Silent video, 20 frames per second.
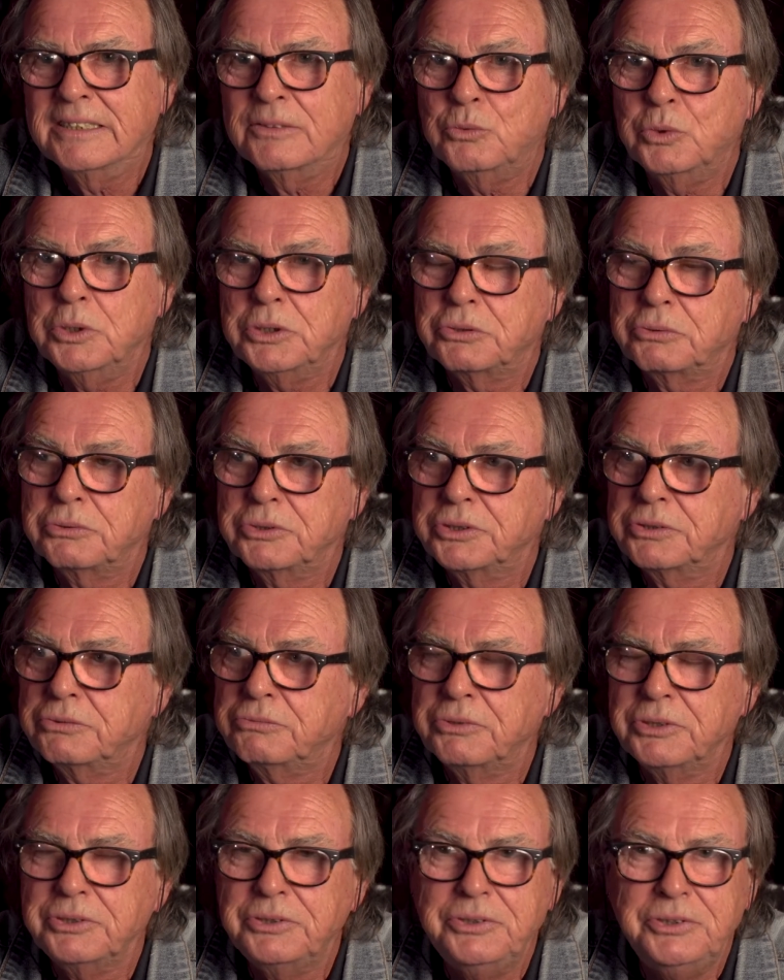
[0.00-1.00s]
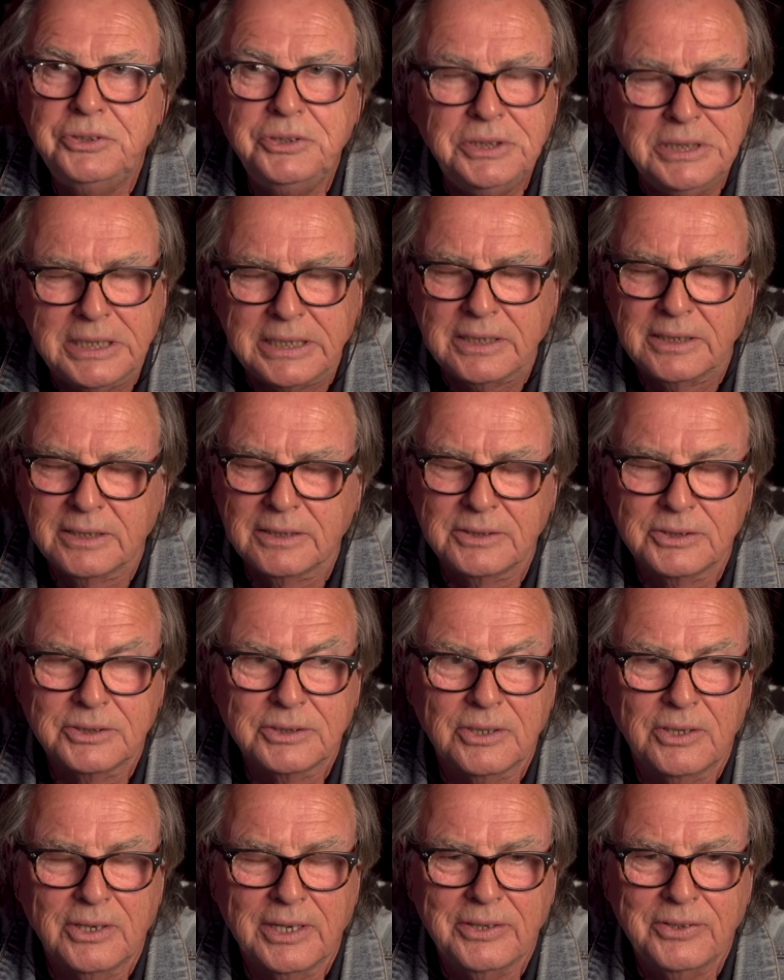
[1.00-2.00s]
which was a
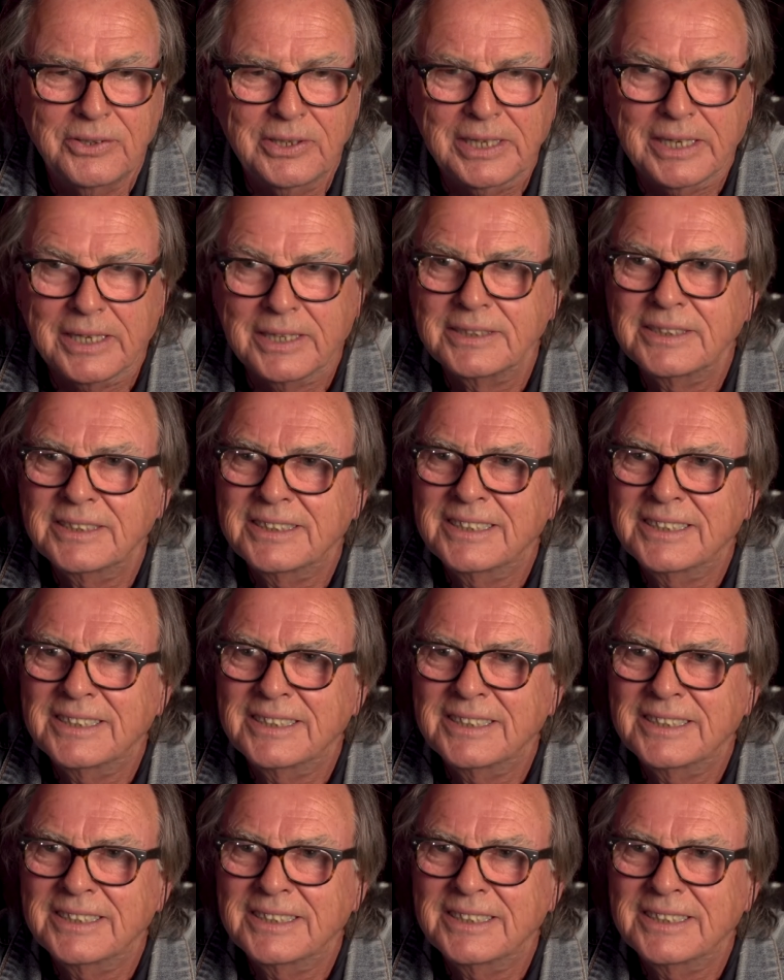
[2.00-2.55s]
ridiculous idea.